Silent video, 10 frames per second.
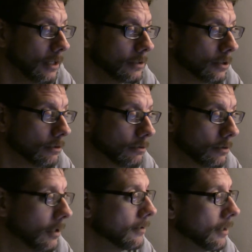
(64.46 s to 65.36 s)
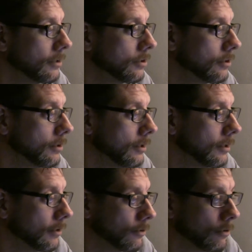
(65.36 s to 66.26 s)
So attention to
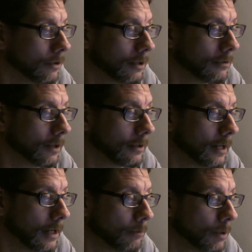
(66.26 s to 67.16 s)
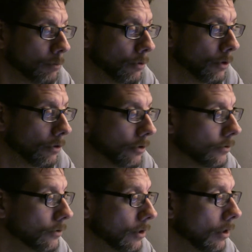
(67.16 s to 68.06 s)
details, little things like that, people
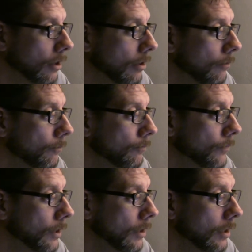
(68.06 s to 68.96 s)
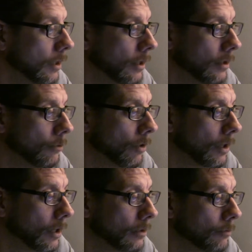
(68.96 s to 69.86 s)
notice. And you want to
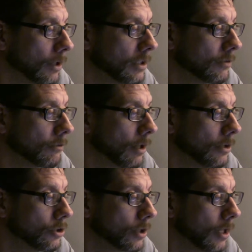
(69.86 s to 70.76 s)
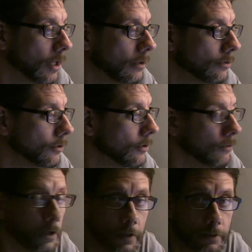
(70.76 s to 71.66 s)
get as much of it right as you can, so that if
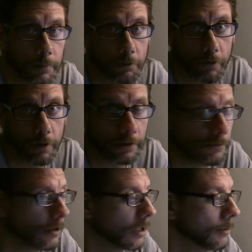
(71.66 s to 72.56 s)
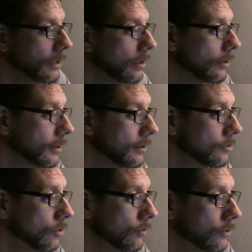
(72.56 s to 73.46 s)
you get something wrong, it's not going to be held
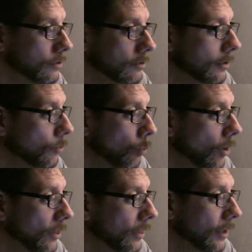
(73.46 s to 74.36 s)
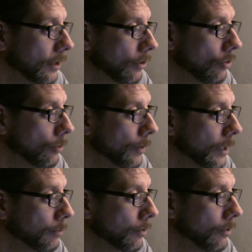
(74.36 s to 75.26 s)
against you if it's just like one thing in a whole
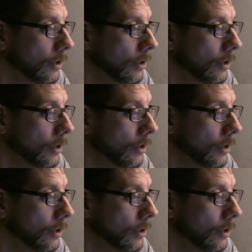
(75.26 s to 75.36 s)
paper.